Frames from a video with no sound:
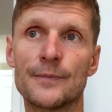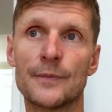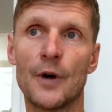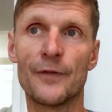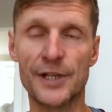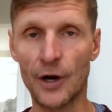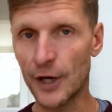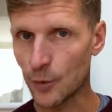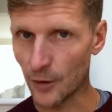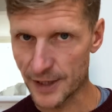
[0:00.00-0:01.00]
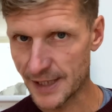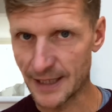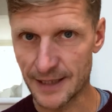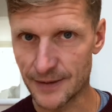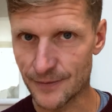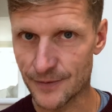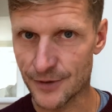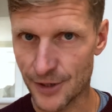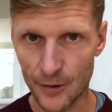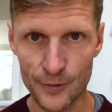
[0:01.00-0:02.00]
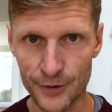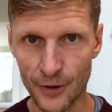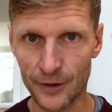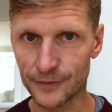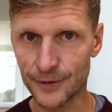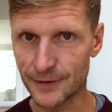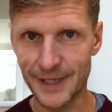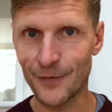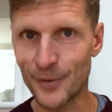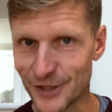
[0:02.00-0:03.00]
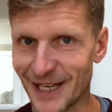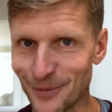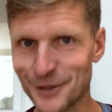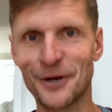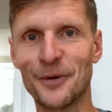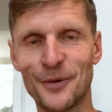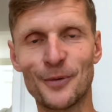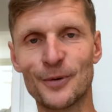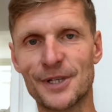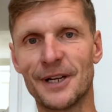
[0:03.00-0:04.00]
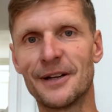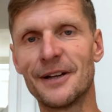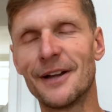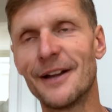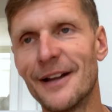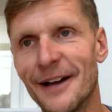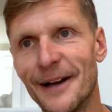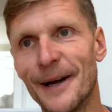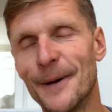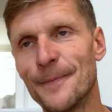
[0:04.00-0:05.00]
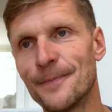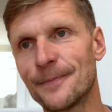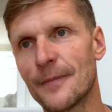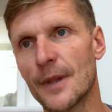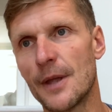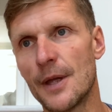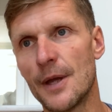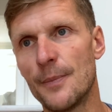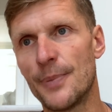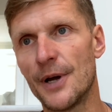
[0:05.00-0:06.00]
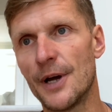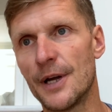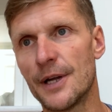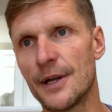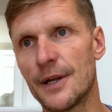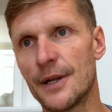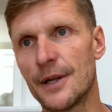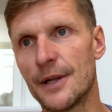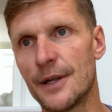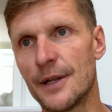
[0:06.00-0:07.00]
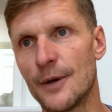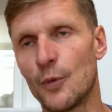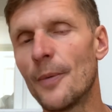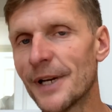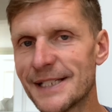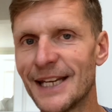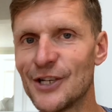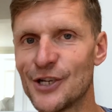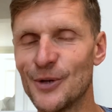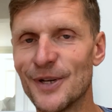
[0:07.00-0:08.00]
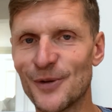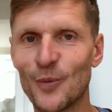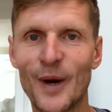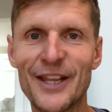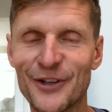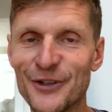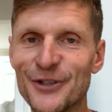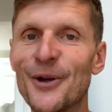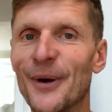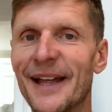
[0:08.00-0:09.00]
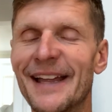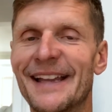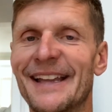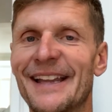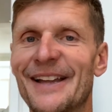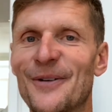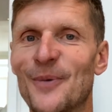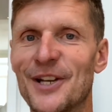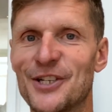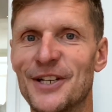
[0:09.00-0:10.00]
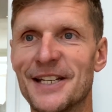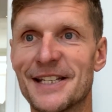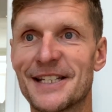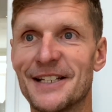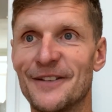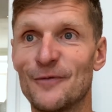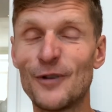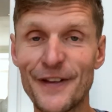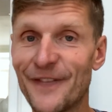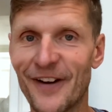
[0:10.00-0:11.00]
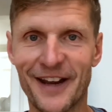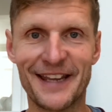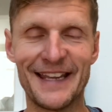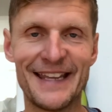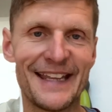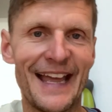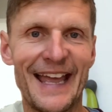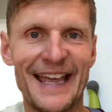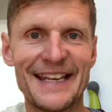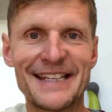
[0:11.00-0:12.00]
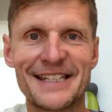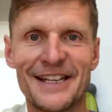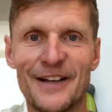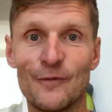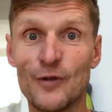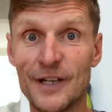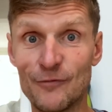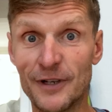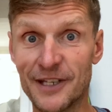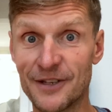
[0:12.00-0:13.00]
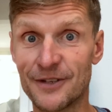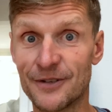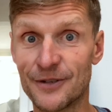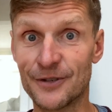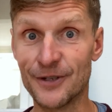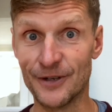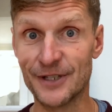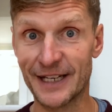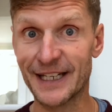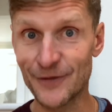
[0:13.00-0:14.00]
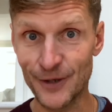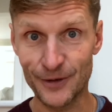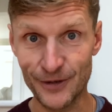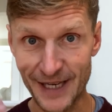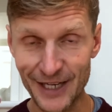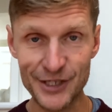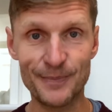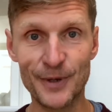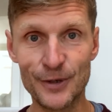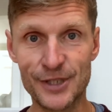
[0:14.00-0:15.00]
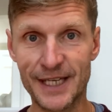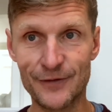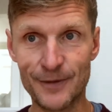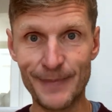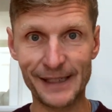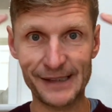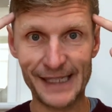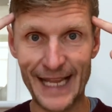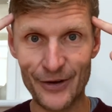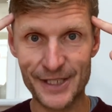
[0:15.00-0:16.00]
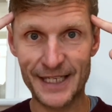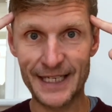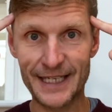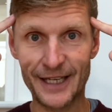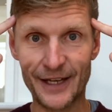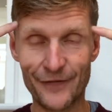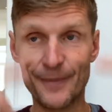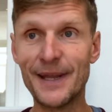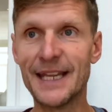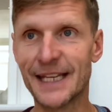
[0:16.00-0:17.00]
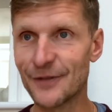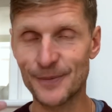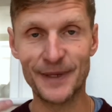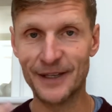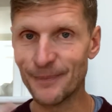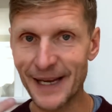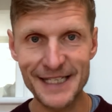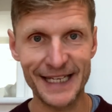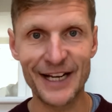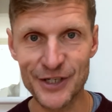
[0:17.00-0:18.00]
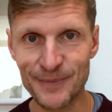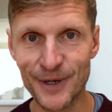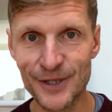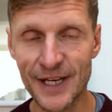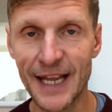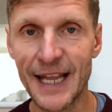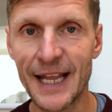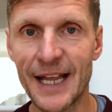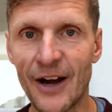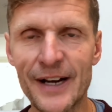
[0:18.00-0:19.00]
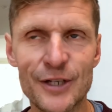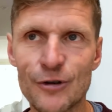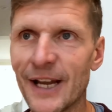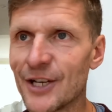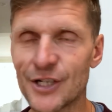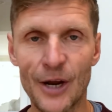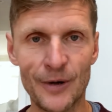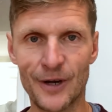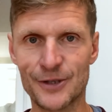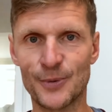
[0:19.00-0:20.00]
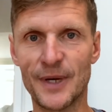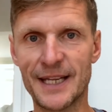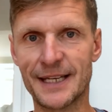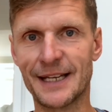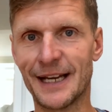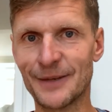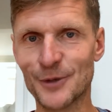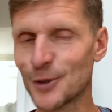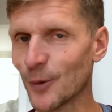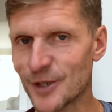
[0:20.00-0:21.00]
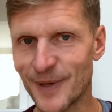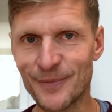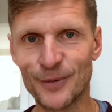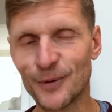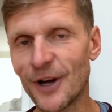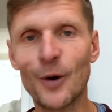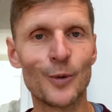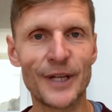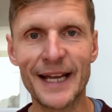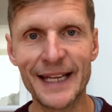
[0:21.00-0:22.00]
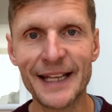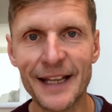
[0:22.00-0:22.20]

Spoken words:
Obviously high quality salt, never put table salt in your water. But what I'm teach you is a way you can do it, which is really funky and really good and gives you a good energy boost, gives you mental clarity. For me, it gives me amazing energy boost. I had a trade show last week and was talking to people like all day.